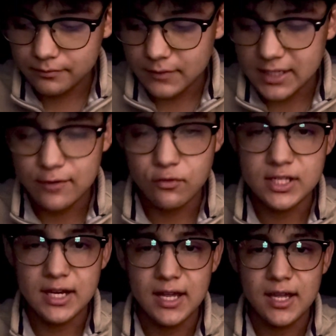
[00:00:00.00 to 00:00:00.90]
that's it for
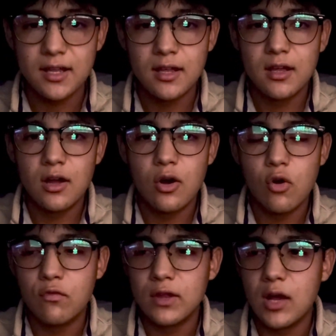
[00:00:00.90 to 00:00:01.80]
today.
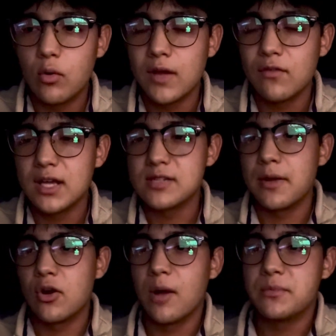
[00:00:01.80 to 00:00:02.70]
Hopefully I will give you guys a
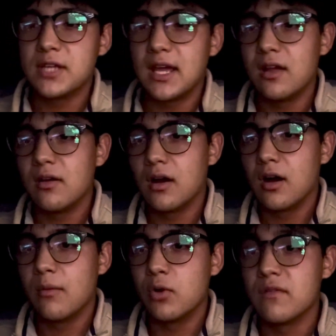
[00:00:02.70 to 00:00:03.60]
better update
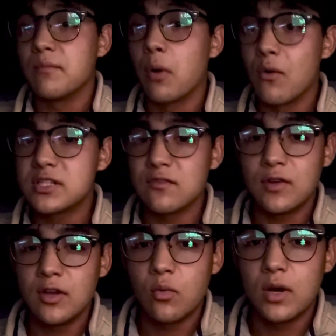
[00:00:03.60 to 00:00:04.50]
or even post a
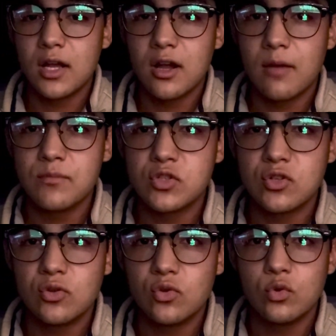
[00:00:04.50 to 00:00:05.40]
video when it comes
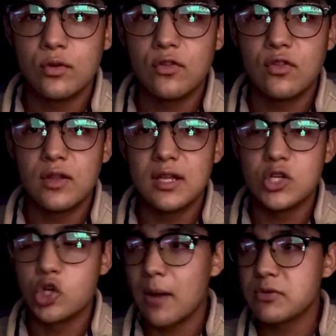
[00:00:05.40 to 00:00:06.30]
to the
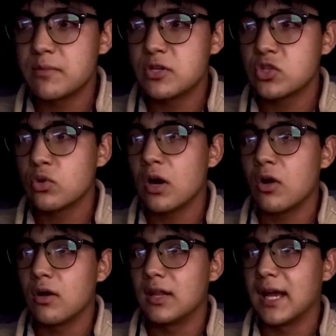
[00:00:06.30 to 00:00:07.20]
drop shipping
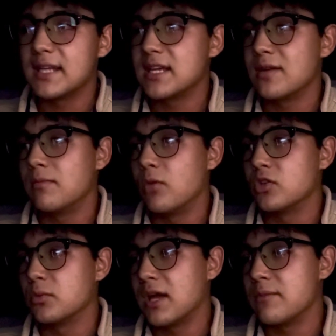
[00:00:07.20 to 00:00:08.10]
store. Like I said
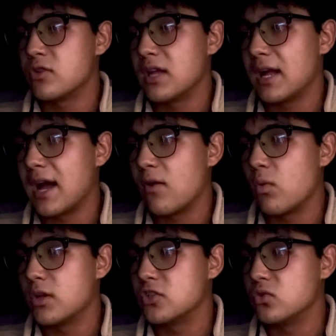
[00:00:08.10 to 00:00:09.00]
multiple times already, I kind of
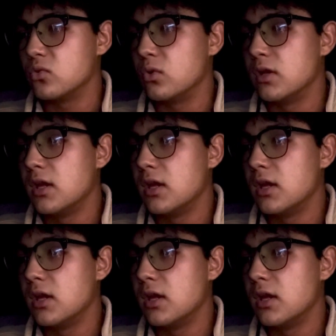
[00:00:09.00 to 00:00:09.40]
want to